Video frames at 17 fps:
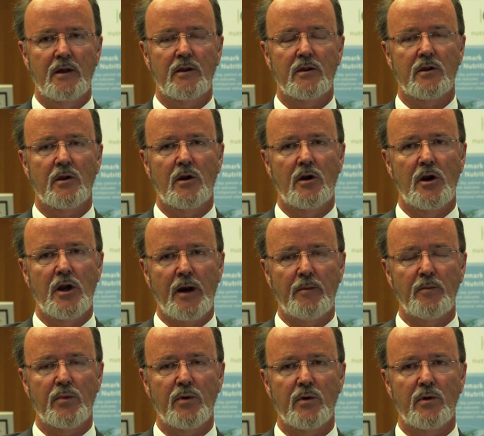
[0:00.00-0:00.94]
the
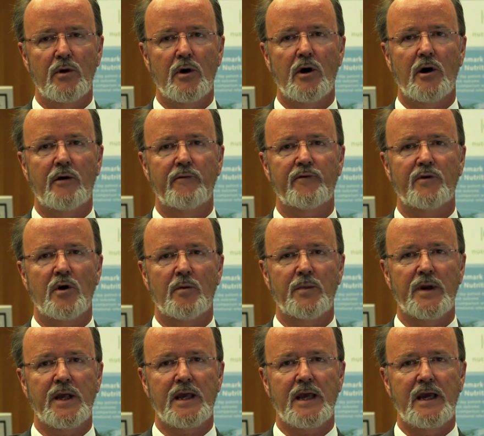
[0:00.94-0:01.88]
number of
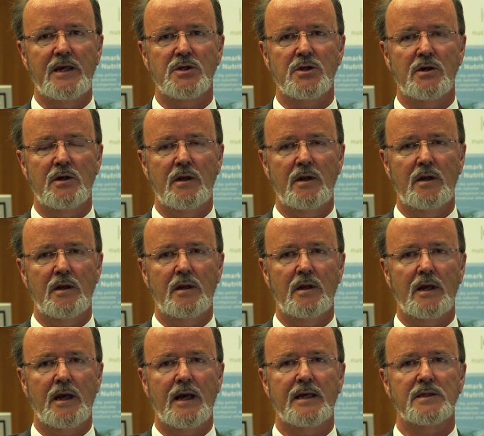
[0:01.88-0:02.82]
complications,
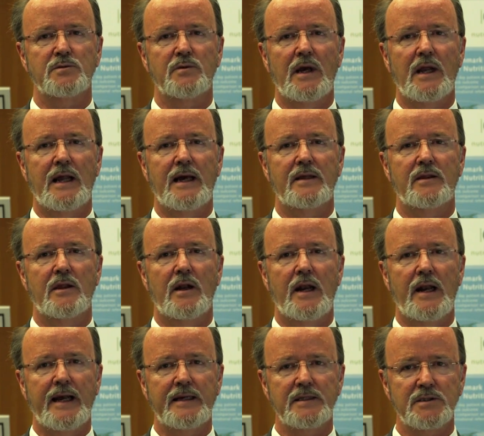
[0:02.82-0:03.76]
as well as the
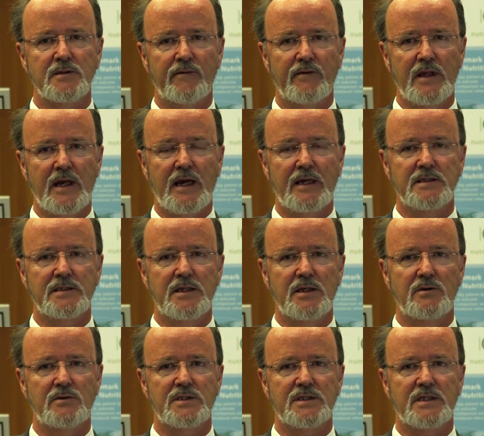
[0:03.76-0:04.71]
length of the
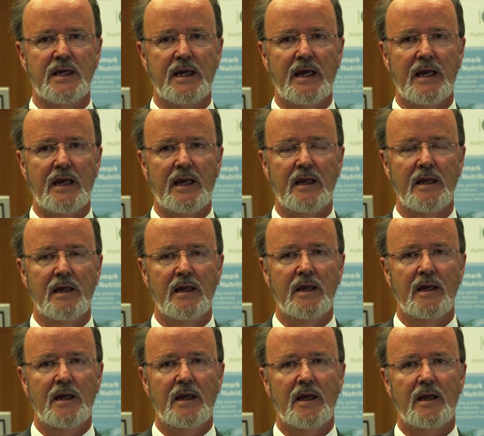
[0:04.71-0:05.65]
ICU stay
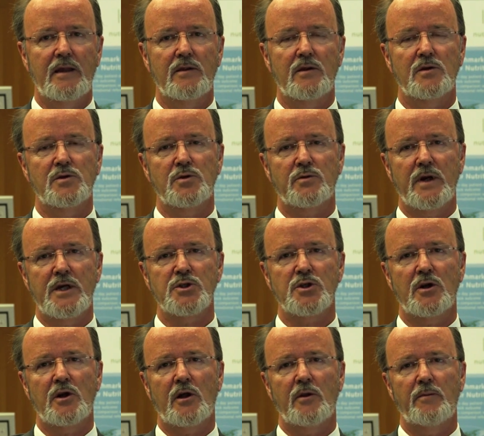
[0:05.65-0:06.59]
and the
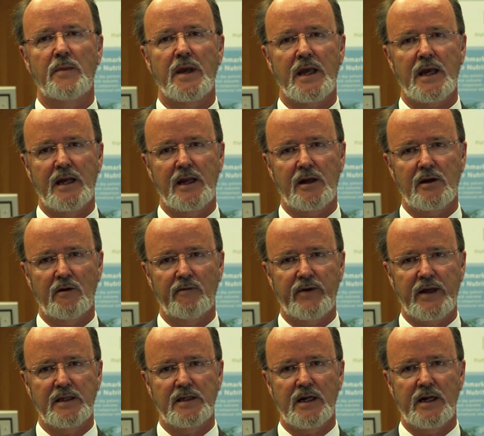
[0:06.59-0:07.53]
duration on mechanical
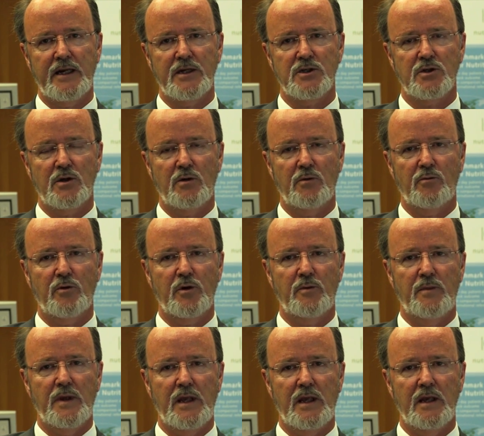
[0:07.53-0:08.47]
ventilation would
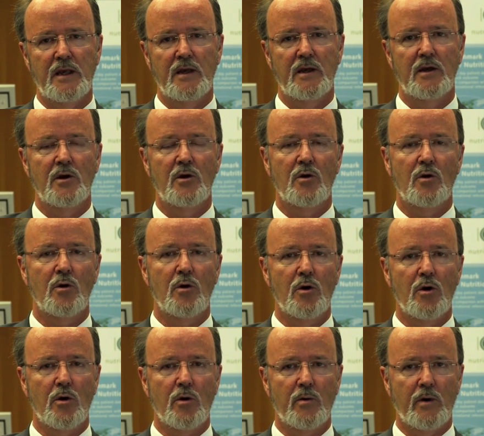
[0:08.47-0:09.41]
be
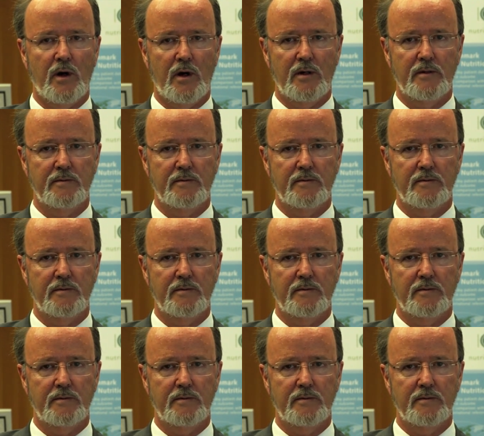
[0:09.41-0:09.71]
lower.